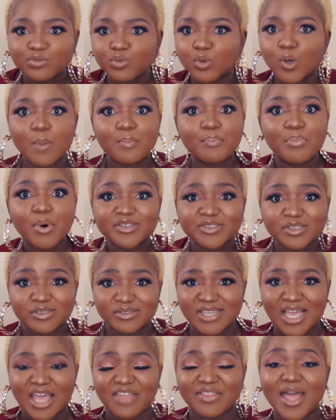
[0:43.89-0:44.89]
We'll unbox it
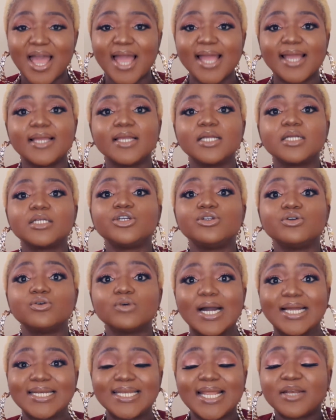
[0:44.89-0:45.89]
together,
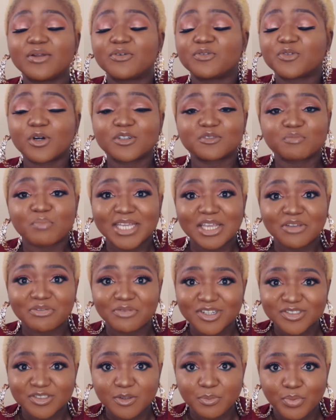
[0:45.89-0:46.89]
and then of course make a
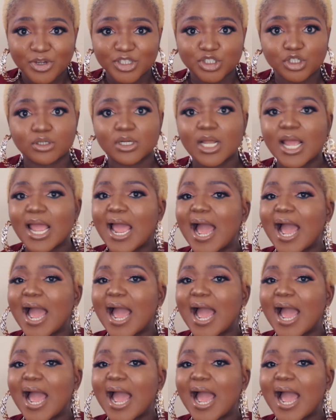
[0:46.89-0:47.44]
first impression.